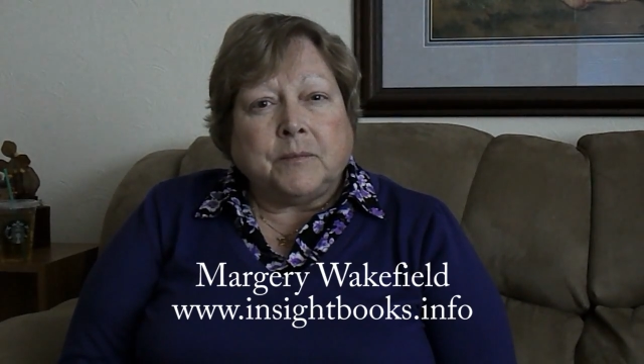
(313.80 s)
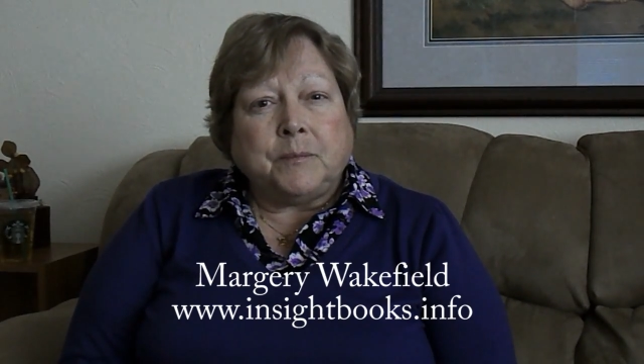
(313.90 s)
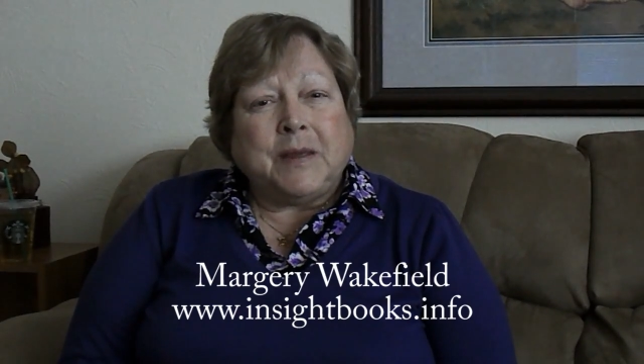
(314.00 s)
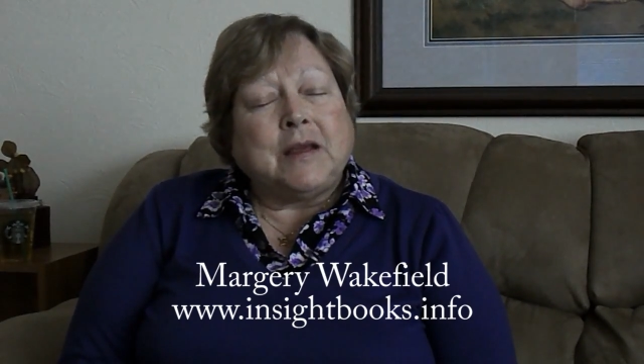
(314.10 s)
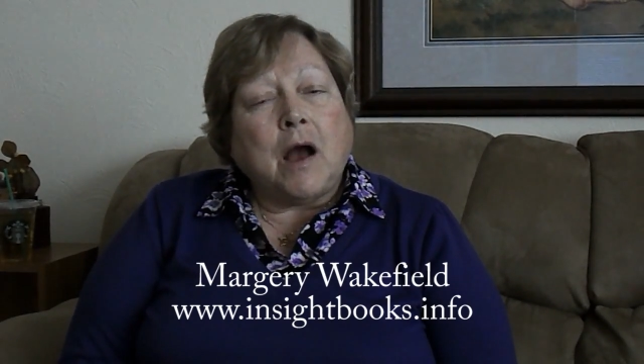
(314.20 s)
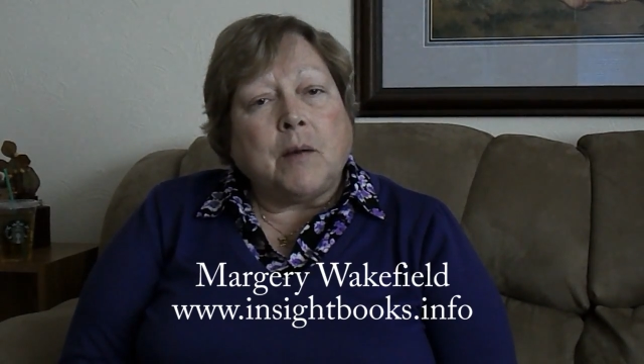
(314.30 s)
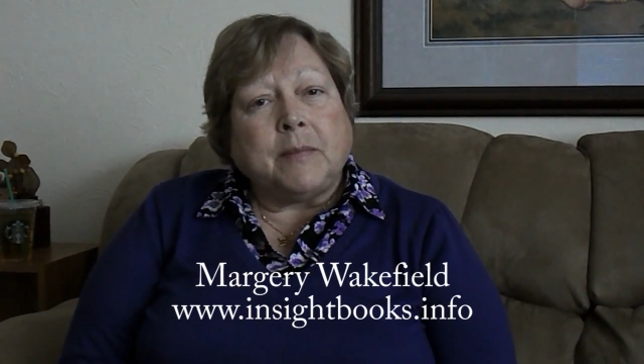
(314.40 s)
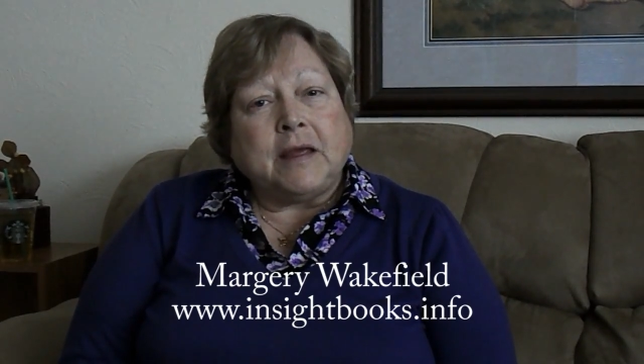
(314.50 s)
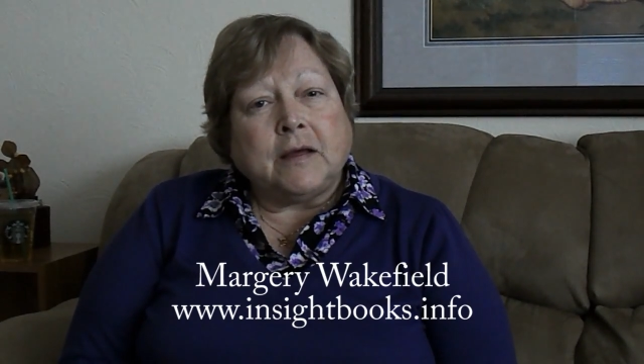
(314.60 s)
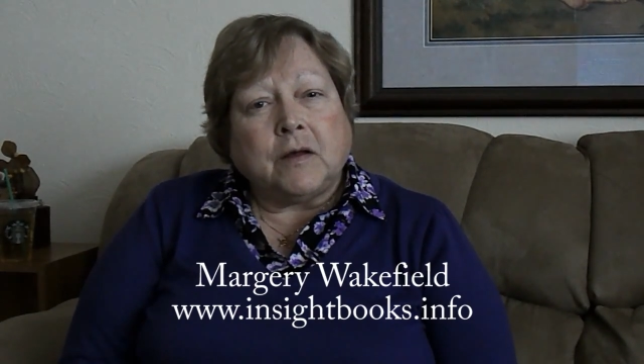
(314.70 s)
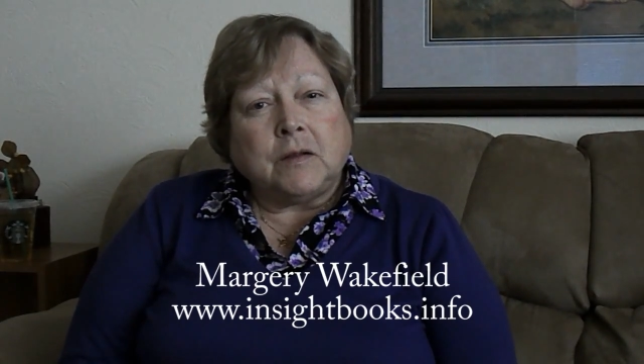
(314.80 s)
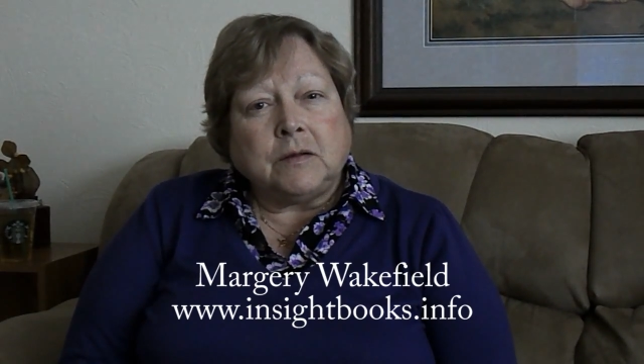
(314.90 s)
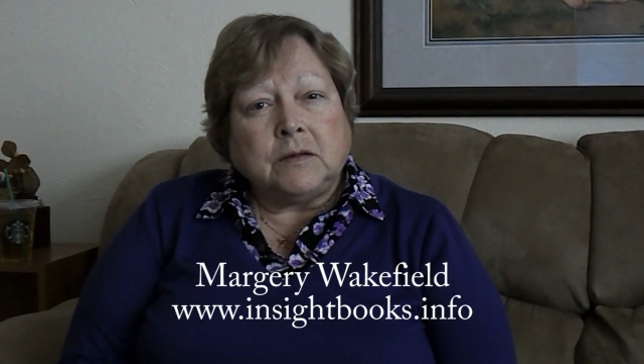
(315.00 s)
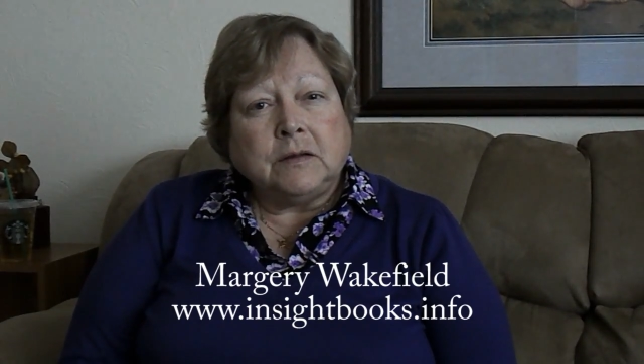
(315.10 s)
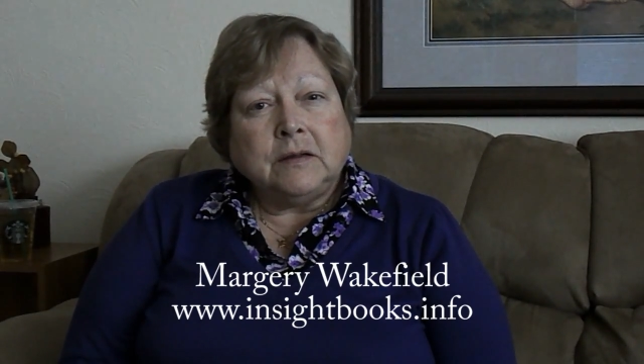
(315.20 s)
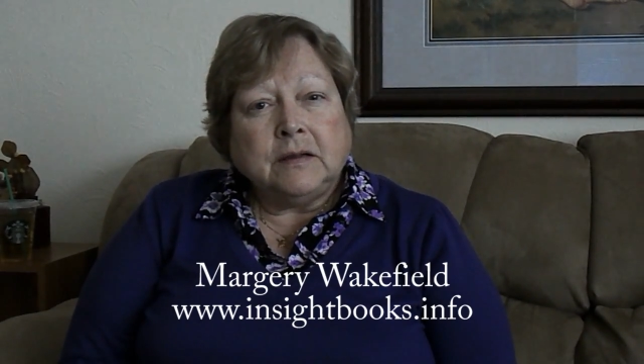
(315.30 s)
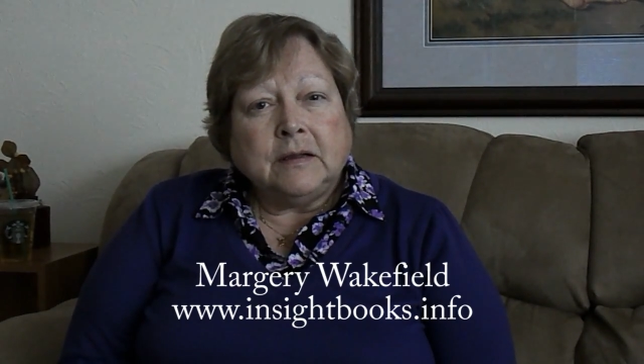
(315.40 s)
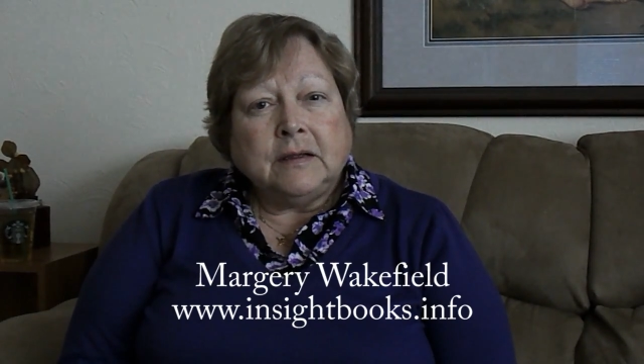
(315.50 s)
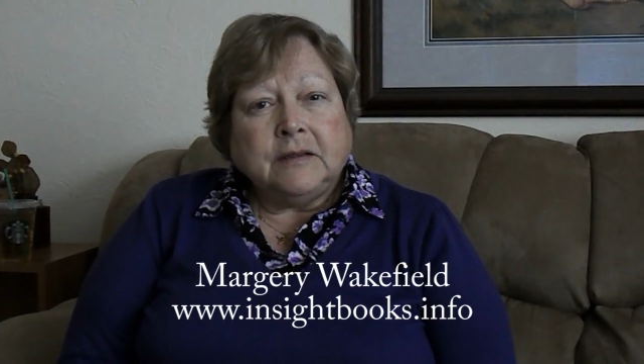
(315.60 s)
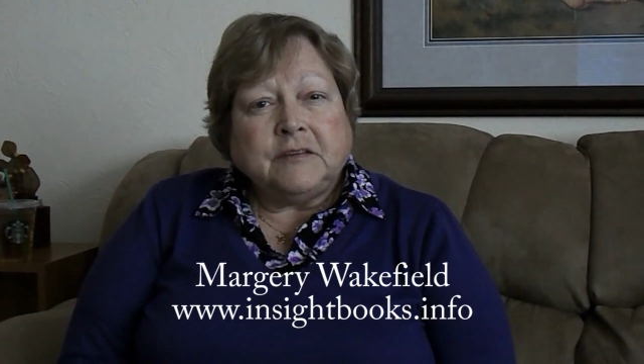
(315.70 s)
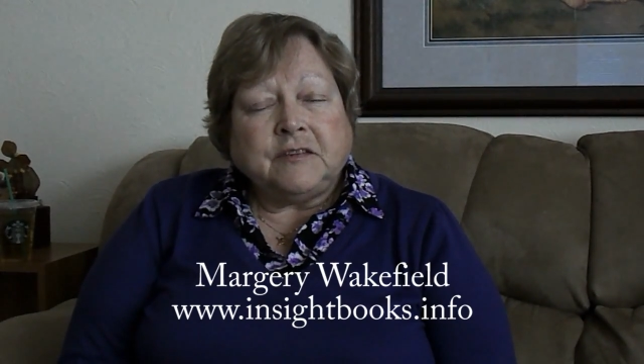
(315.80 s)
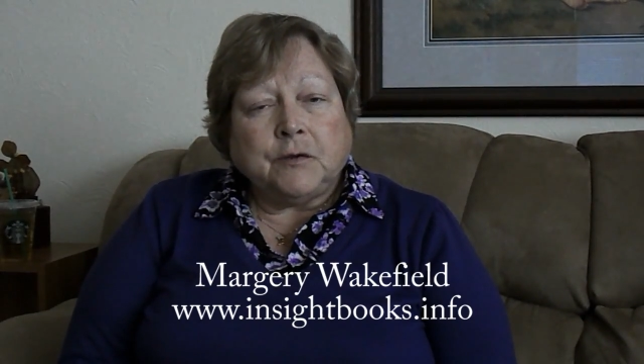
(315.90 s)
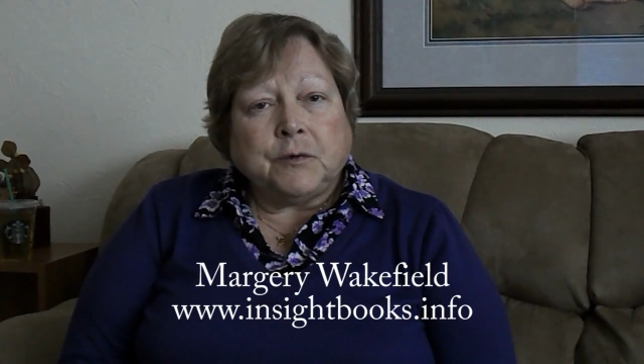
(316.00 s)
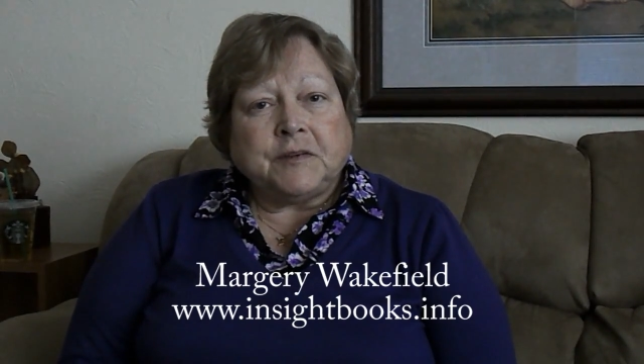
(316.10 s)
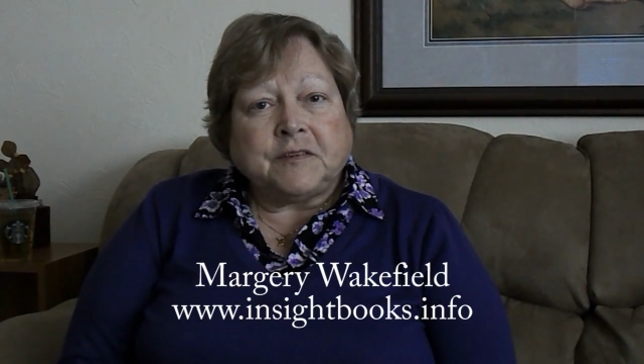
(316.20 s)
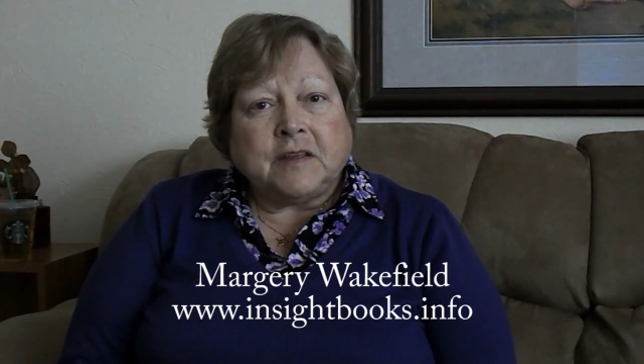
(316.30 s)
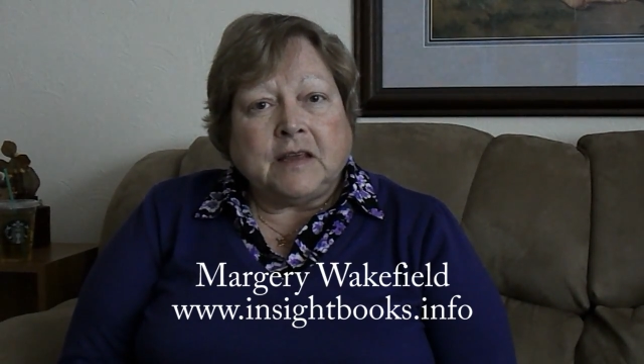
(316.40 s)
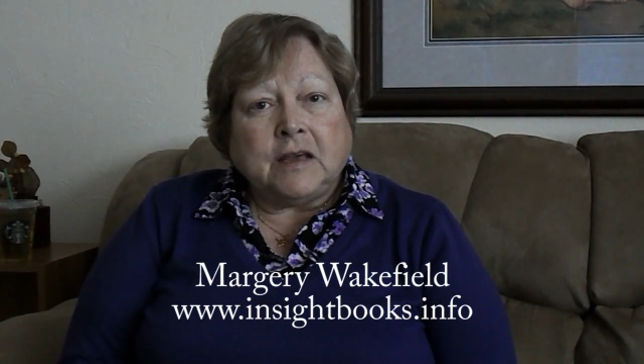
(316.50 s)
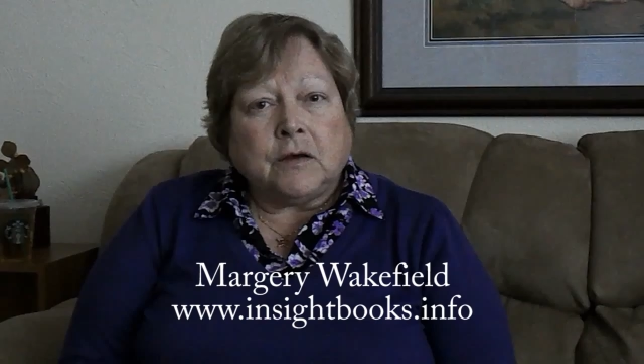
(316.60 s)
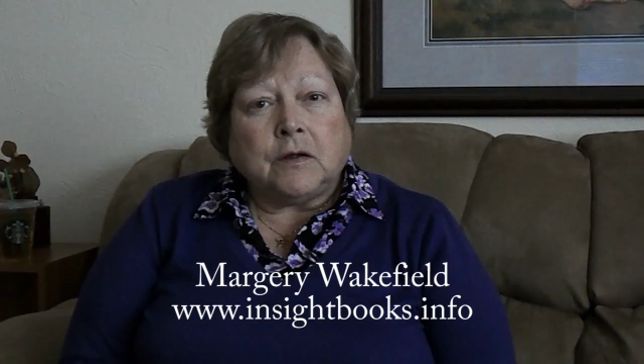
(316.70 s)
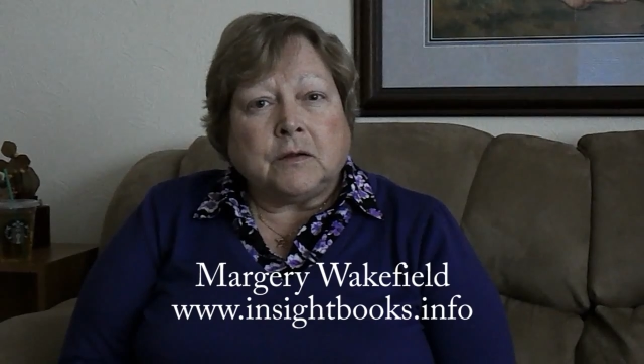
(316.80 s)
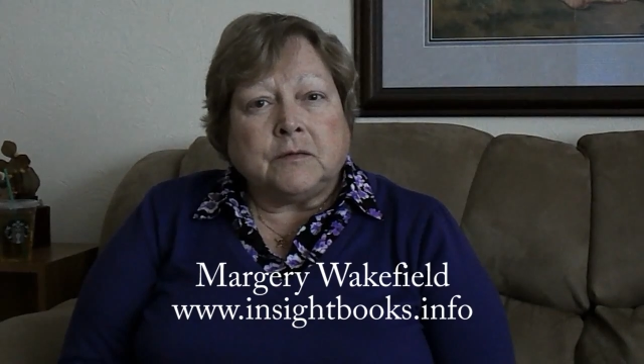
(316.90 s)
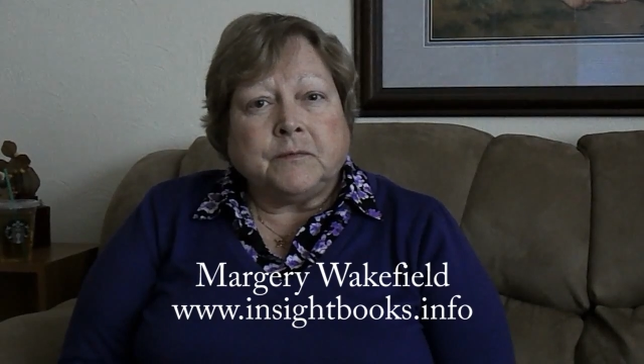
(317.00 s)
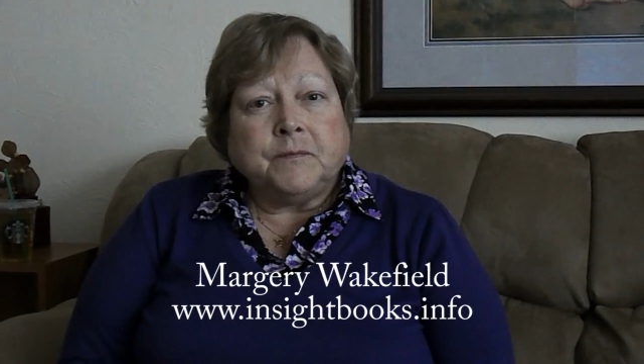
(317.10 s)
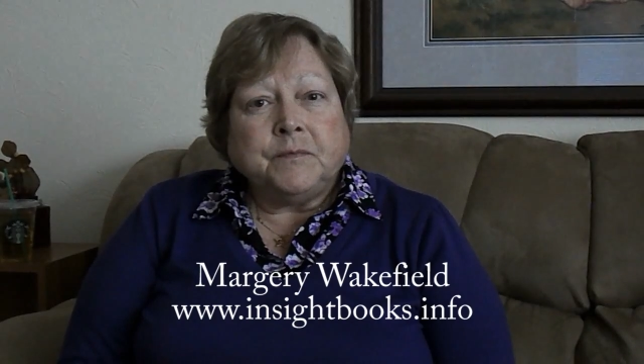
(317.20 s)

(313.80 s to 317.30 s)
become ill, seriously ill,